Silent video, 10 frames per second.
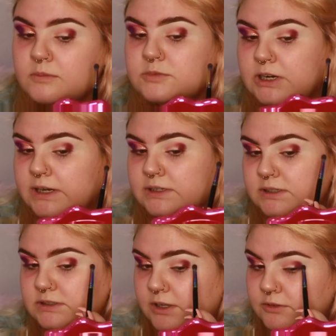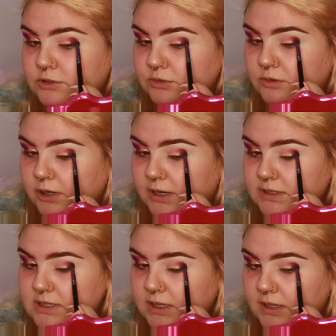Trying not to go too
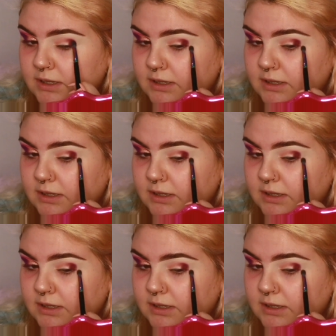crazy.